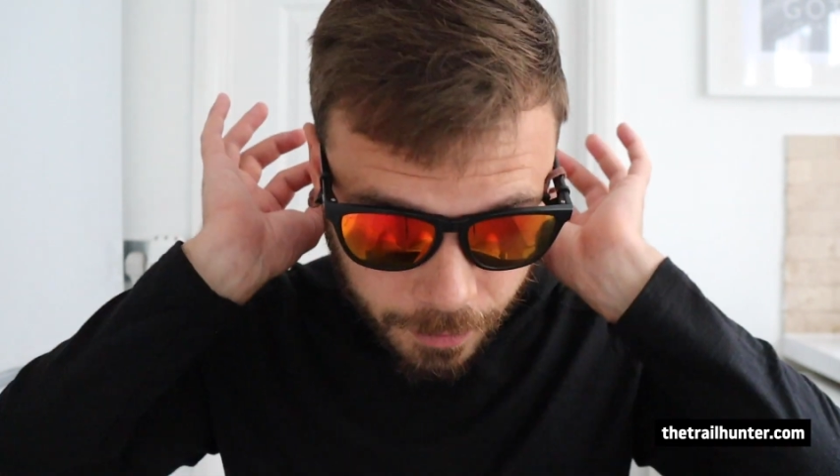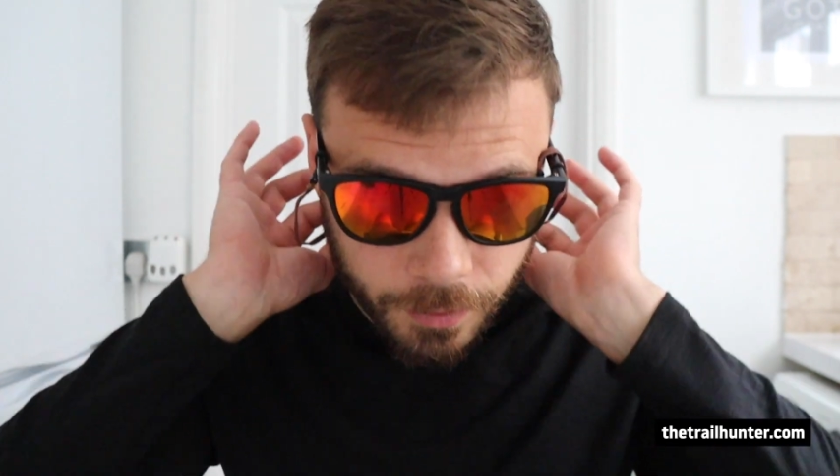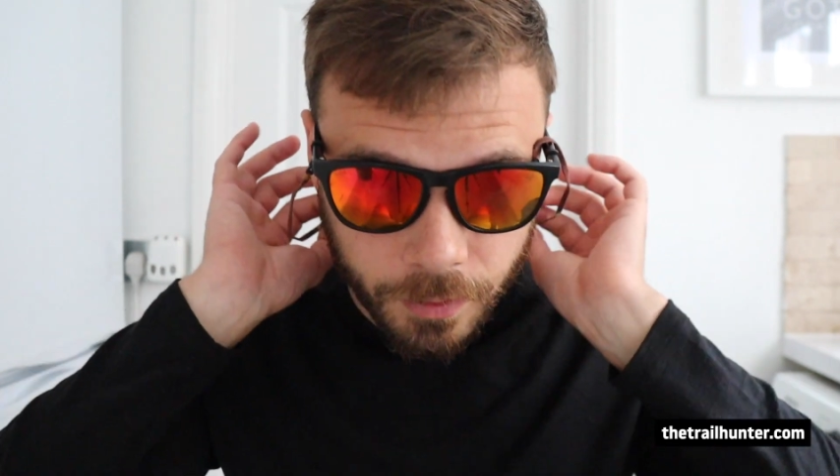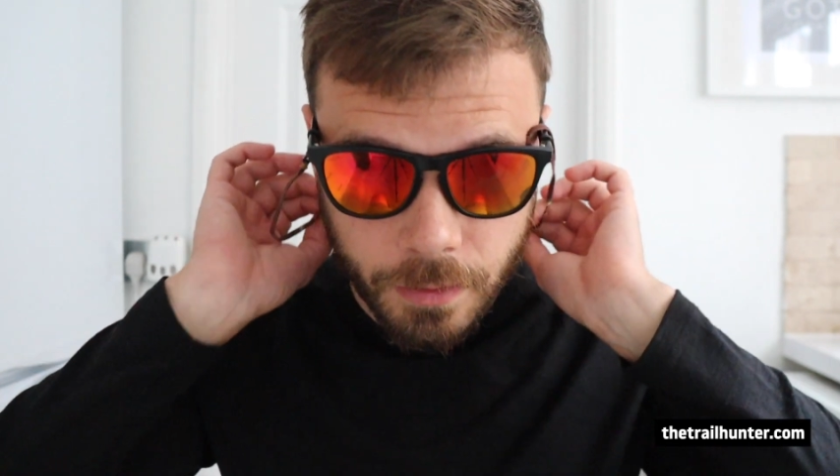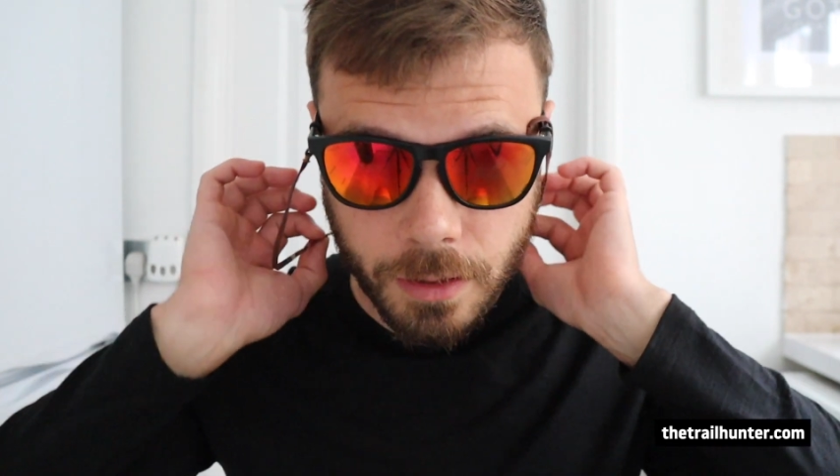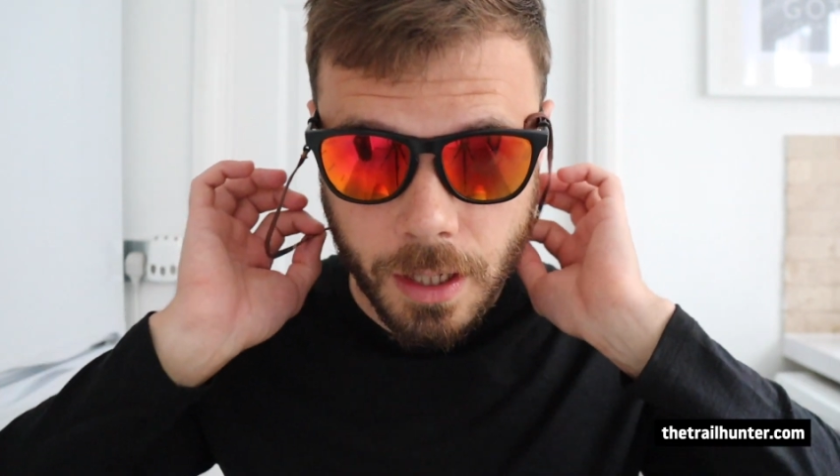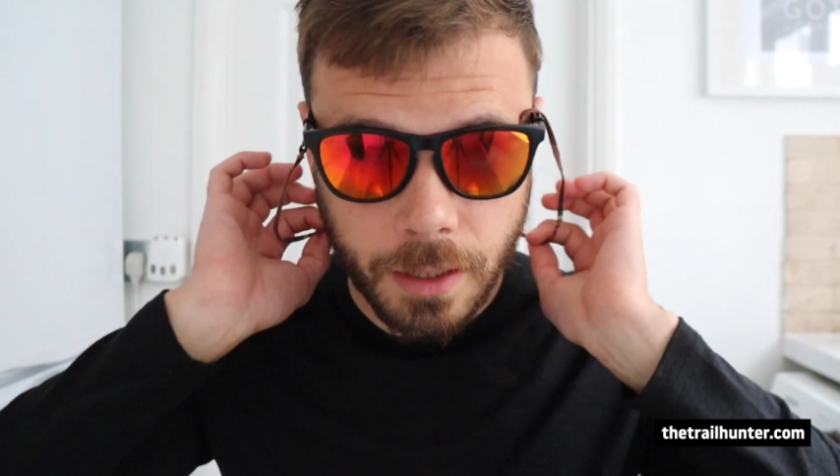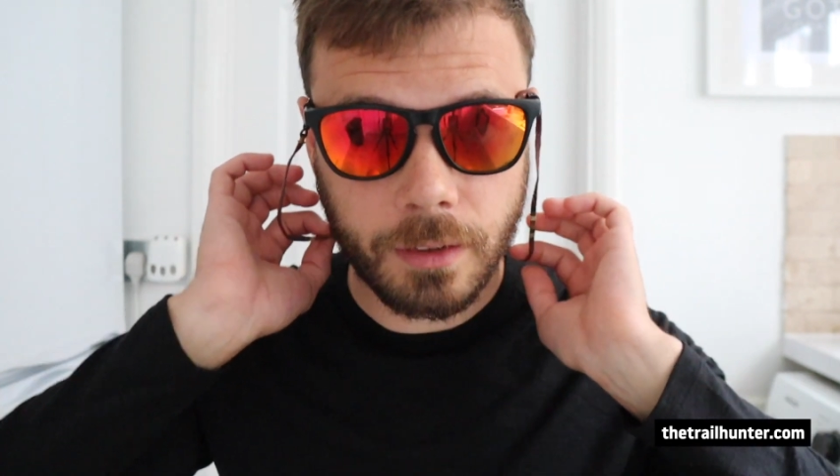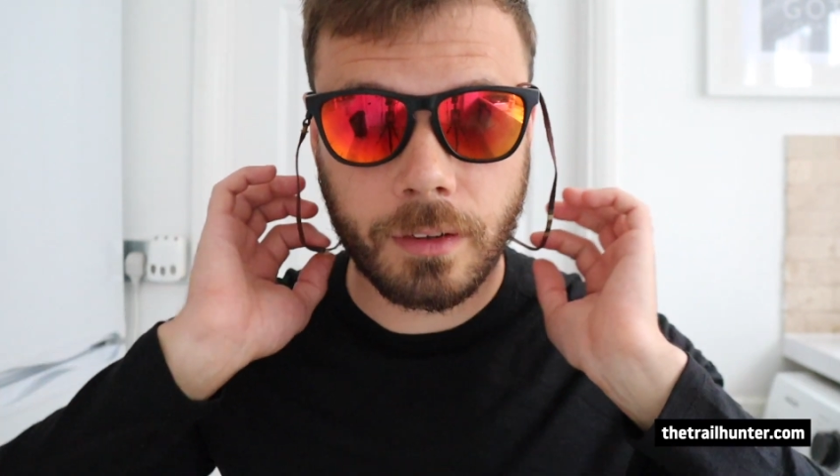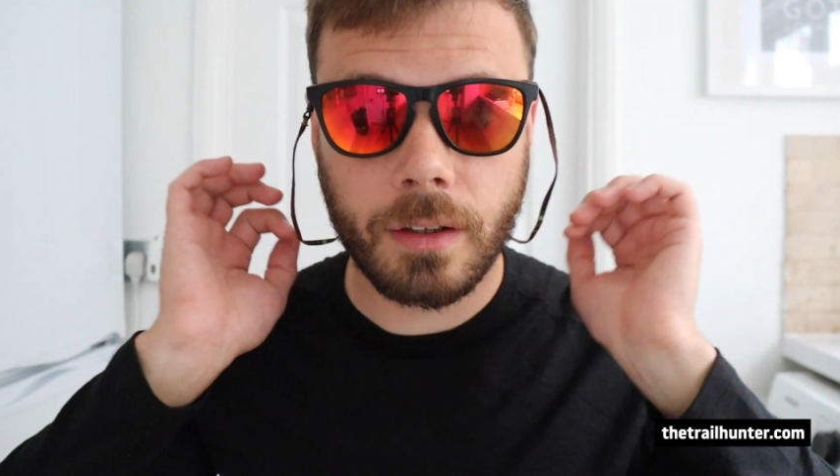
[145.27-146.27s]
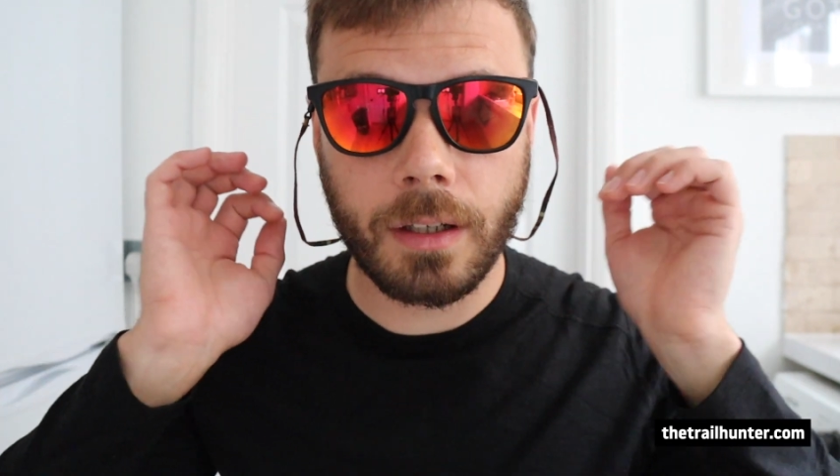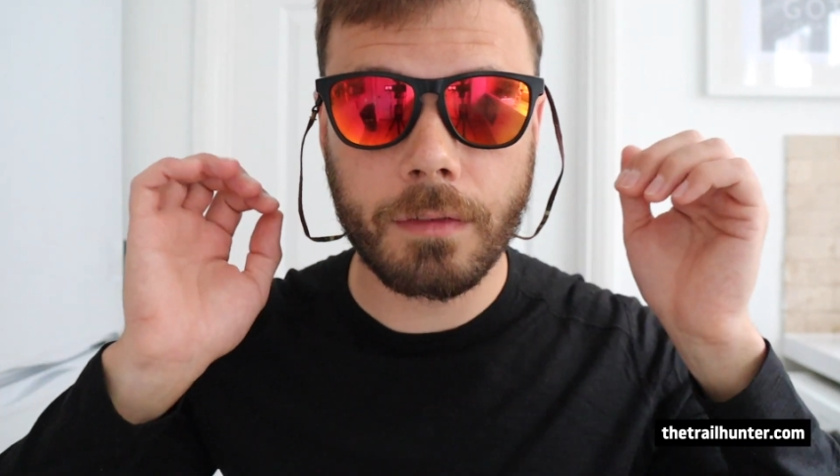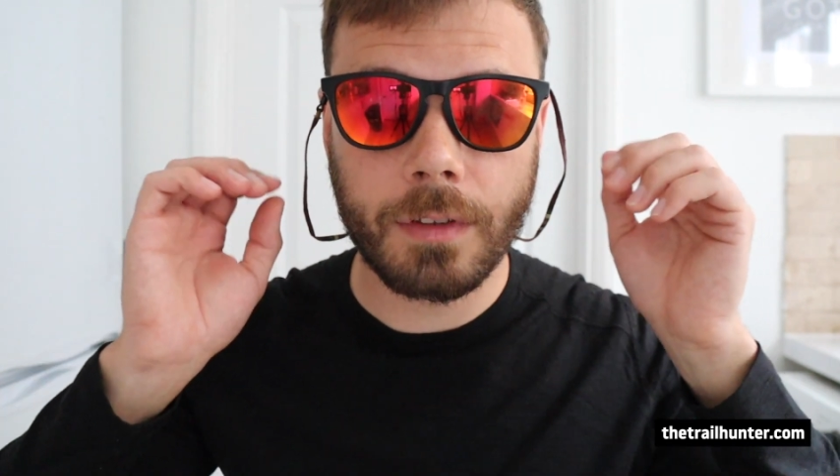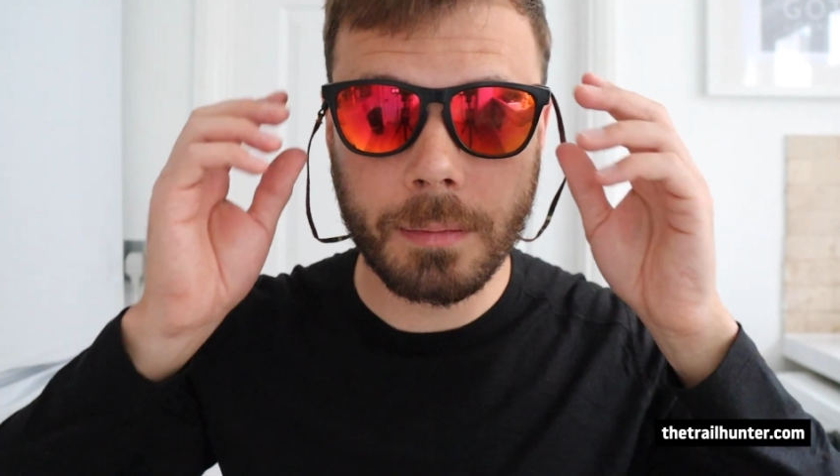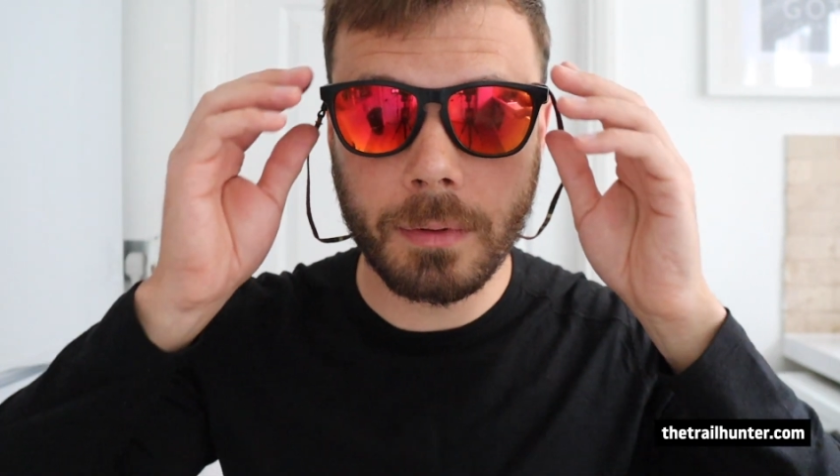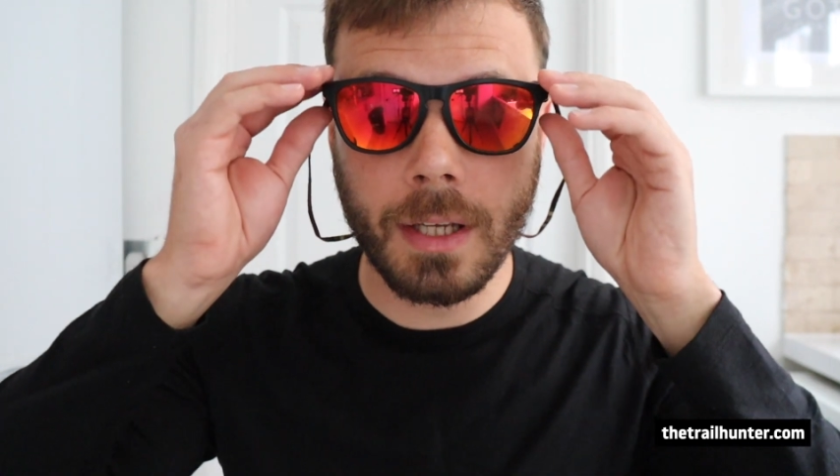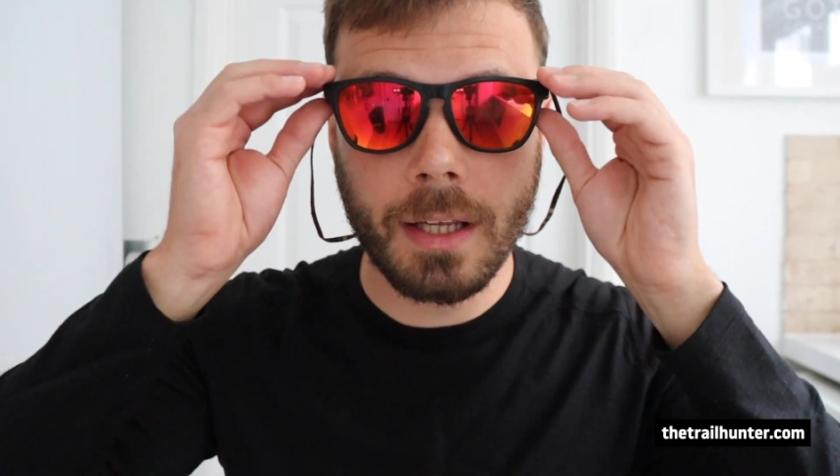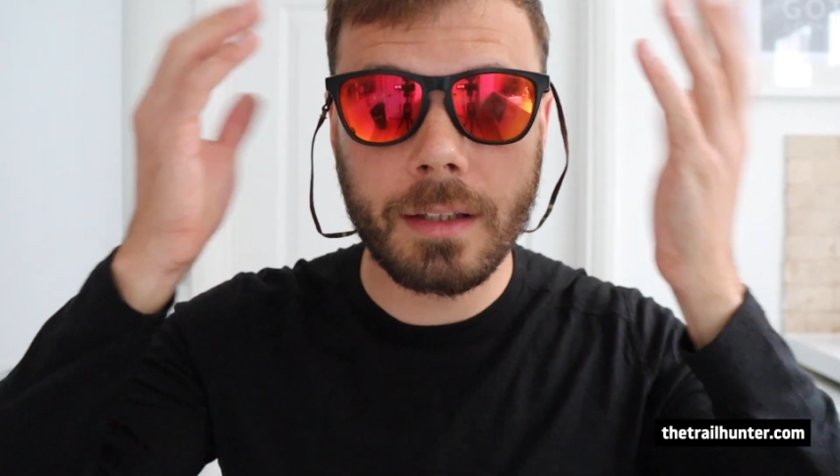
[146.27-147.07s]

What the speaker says: It's so light and so comfortable.